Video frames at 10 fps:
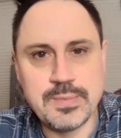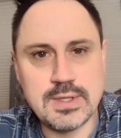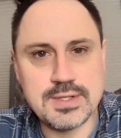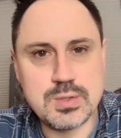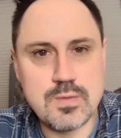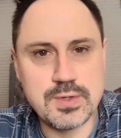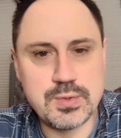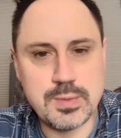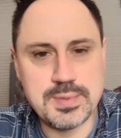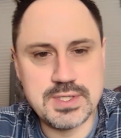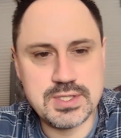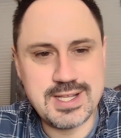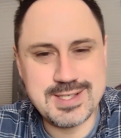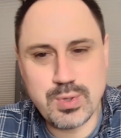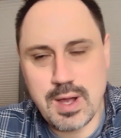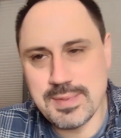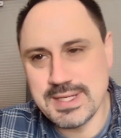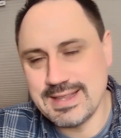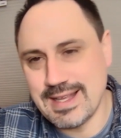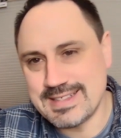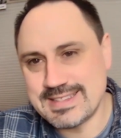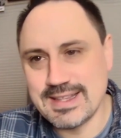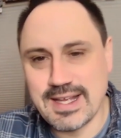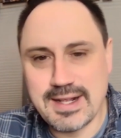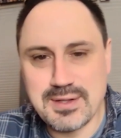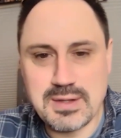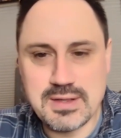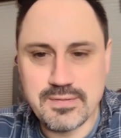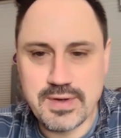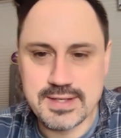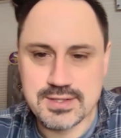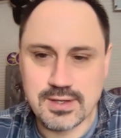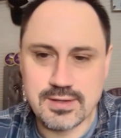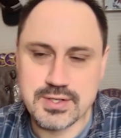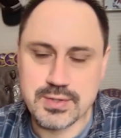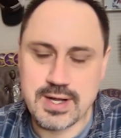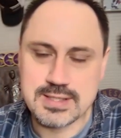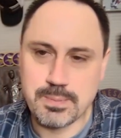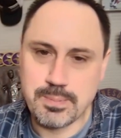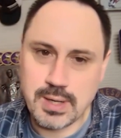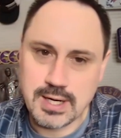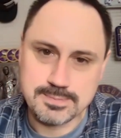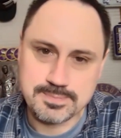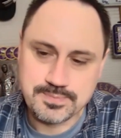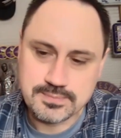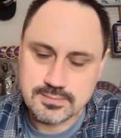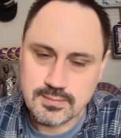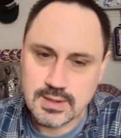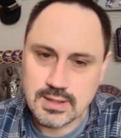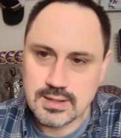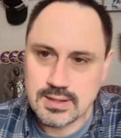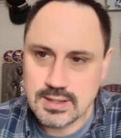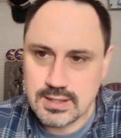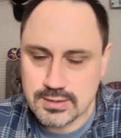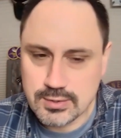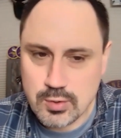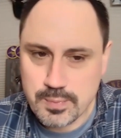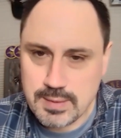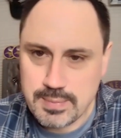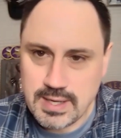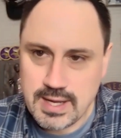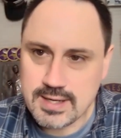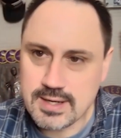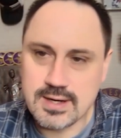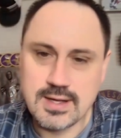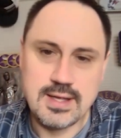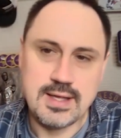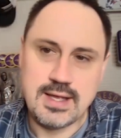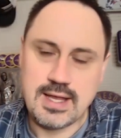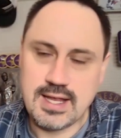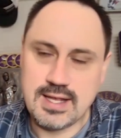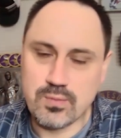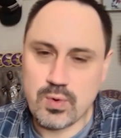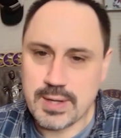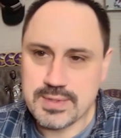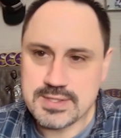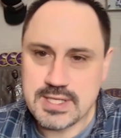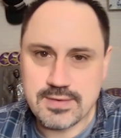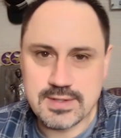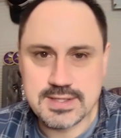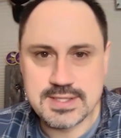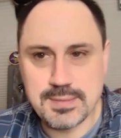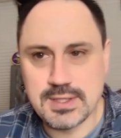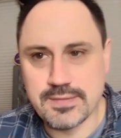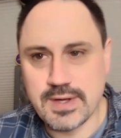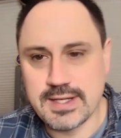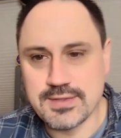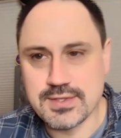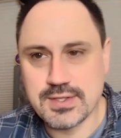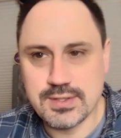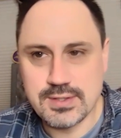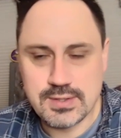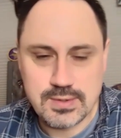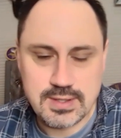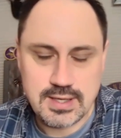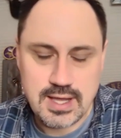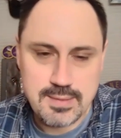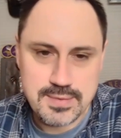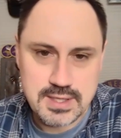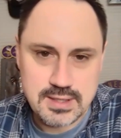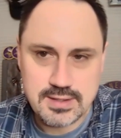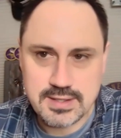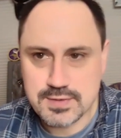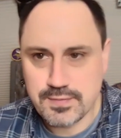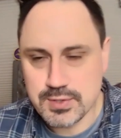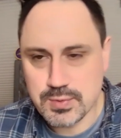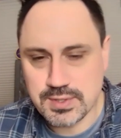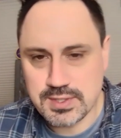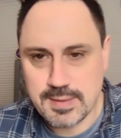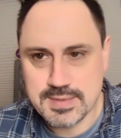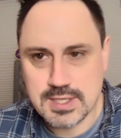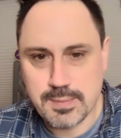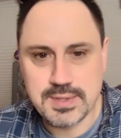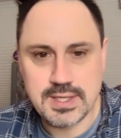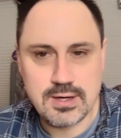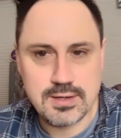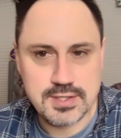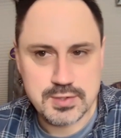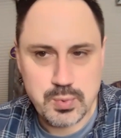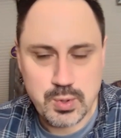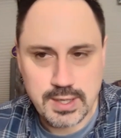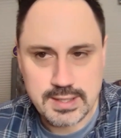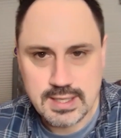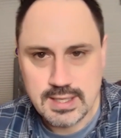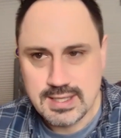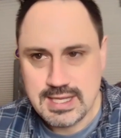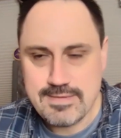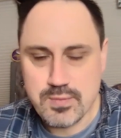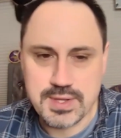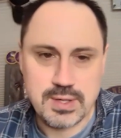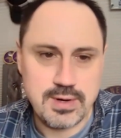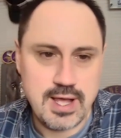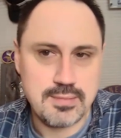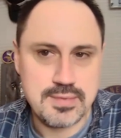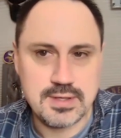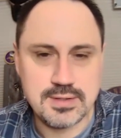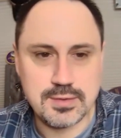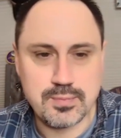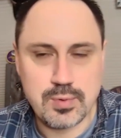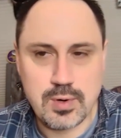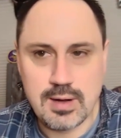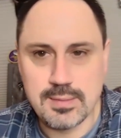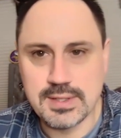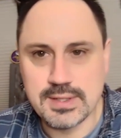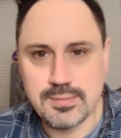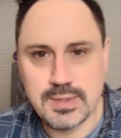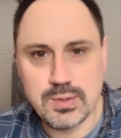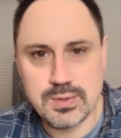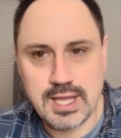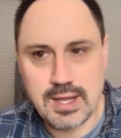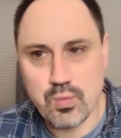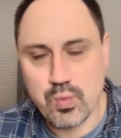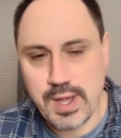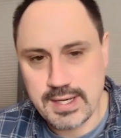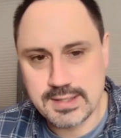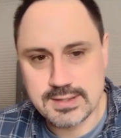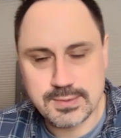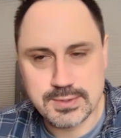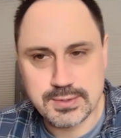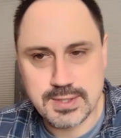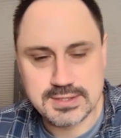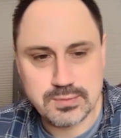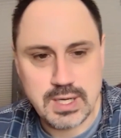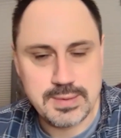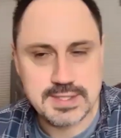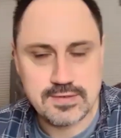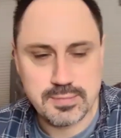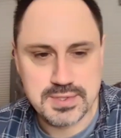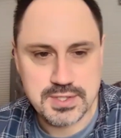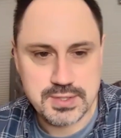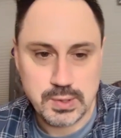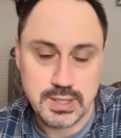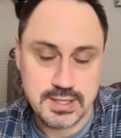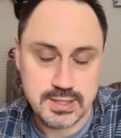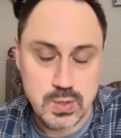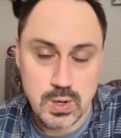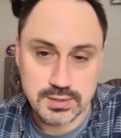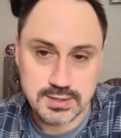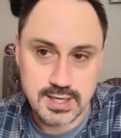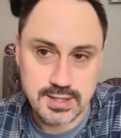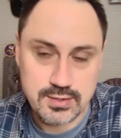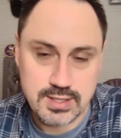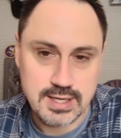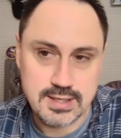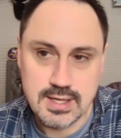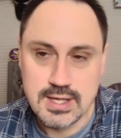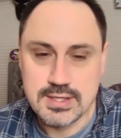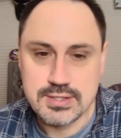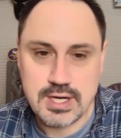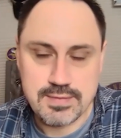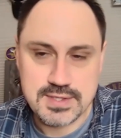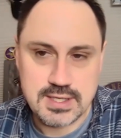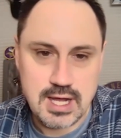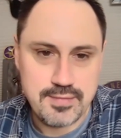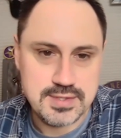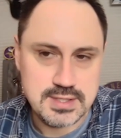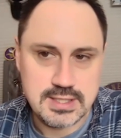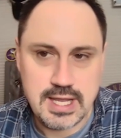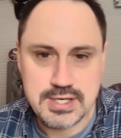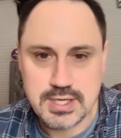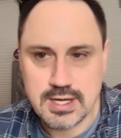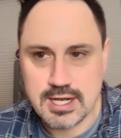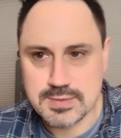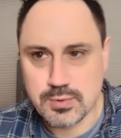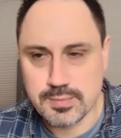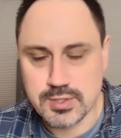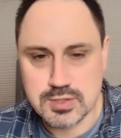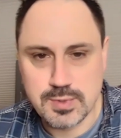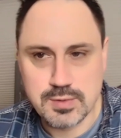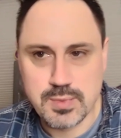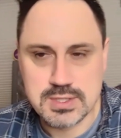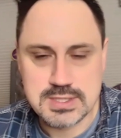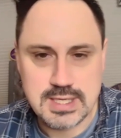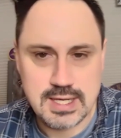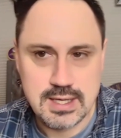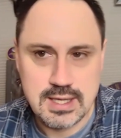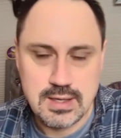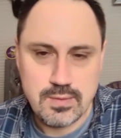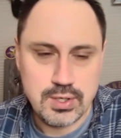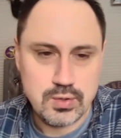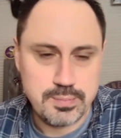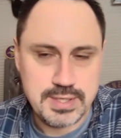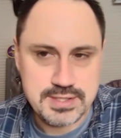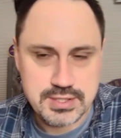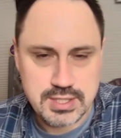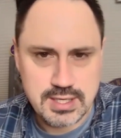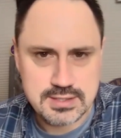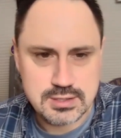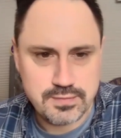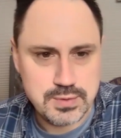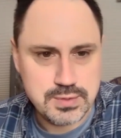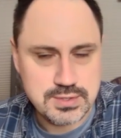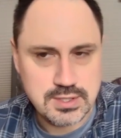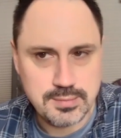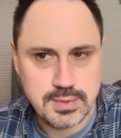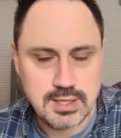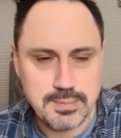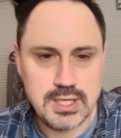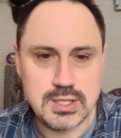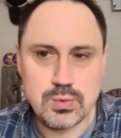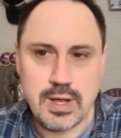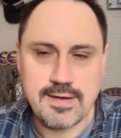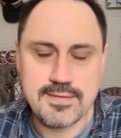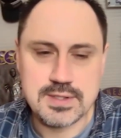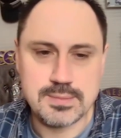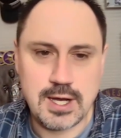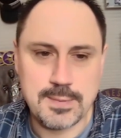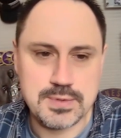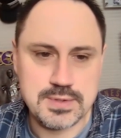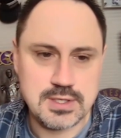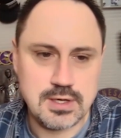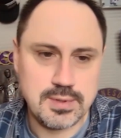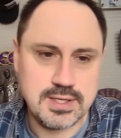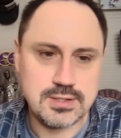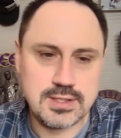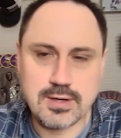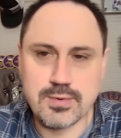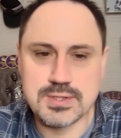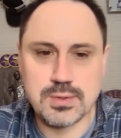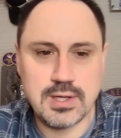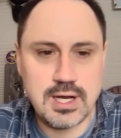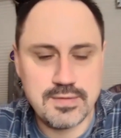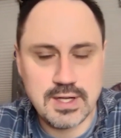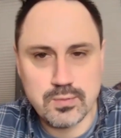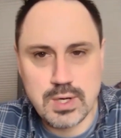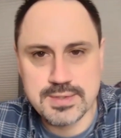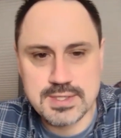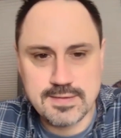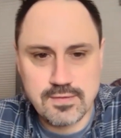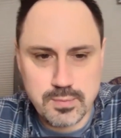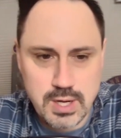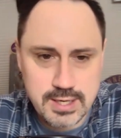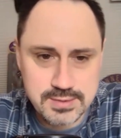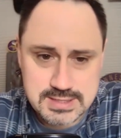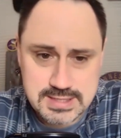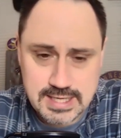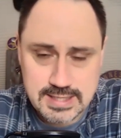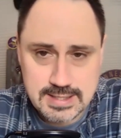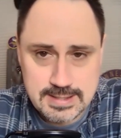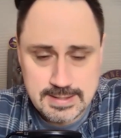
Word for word: Let's go over to a position that's probably less likely the Vikings are address, but you could go BPA here. And wide receiver is something the Vikings could do. Adam Thielen, his future with the team is up in the air at this point. Even without Adam Thielen, you probably could be okay waiting to address the wide receiver position or letting it go altogether. You got Jefferson, obviously, KJ Osborn, Ihmir Smith, Marsette. We don't know what Bisi Johnson's future is going to be like, but you do have some options there. But let's look at Chris Olave, the wide receiver from Ohio State